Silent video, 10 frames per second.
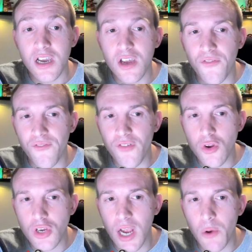can
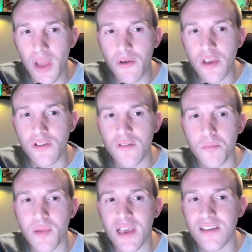flush out areas
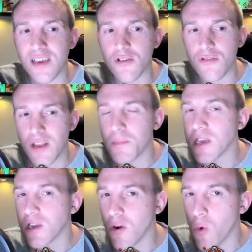of base
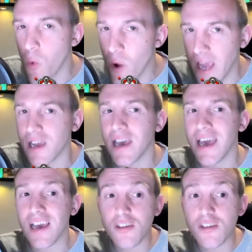incredibly quick,